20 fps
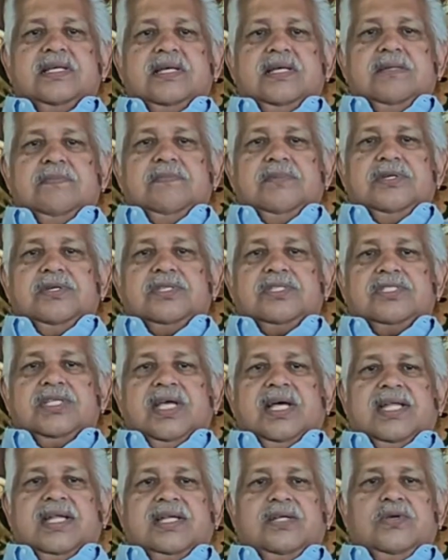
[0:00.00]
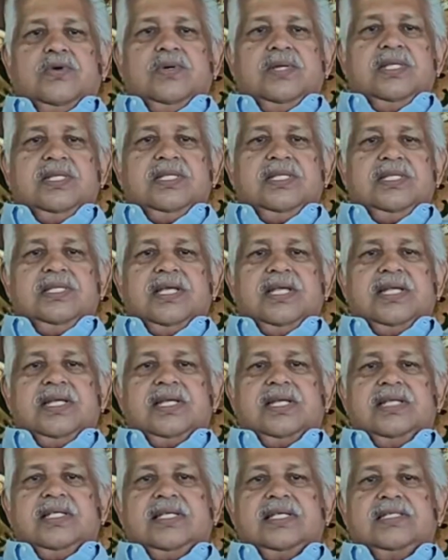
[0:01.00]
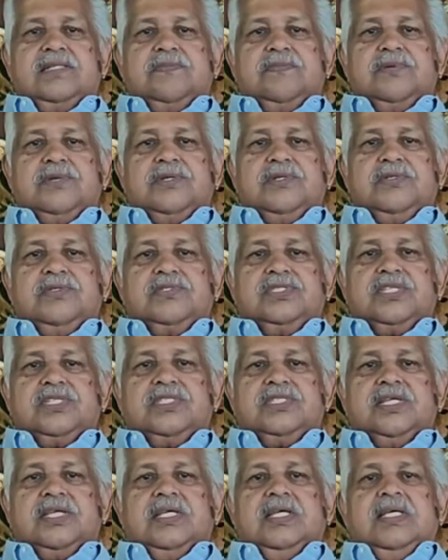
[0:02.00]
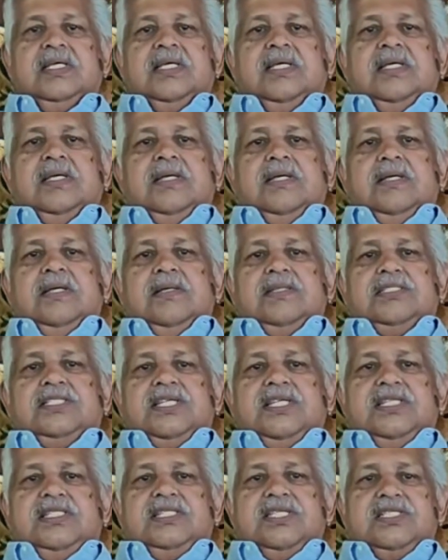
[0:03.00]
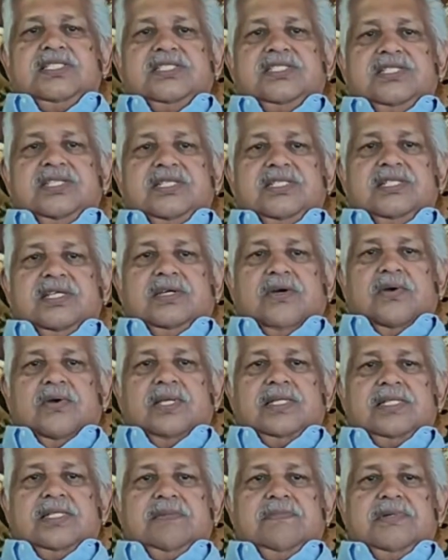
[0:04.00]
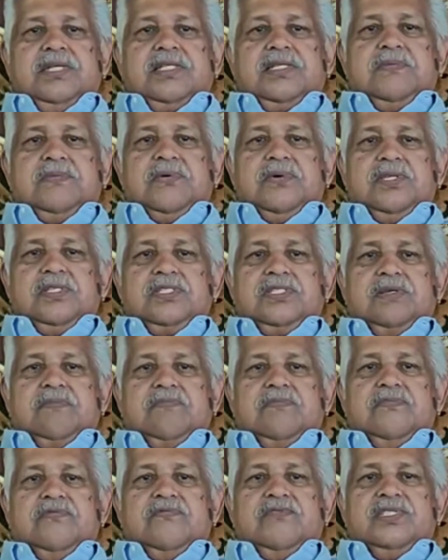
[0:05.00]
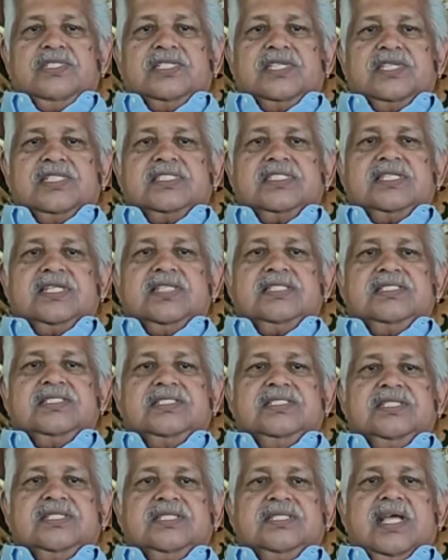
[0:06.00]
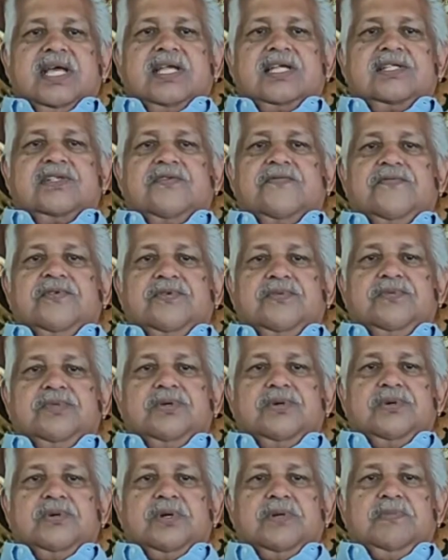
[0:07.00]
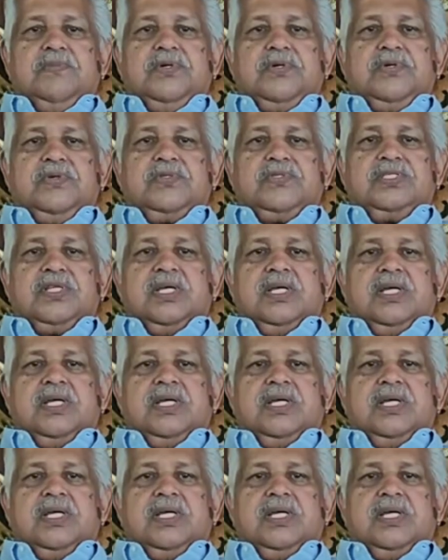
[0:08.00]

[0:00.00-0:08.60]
because the arecholine in arecanut produces changes in the collagen metabolism, which results in the atrophy of the oral mucosa.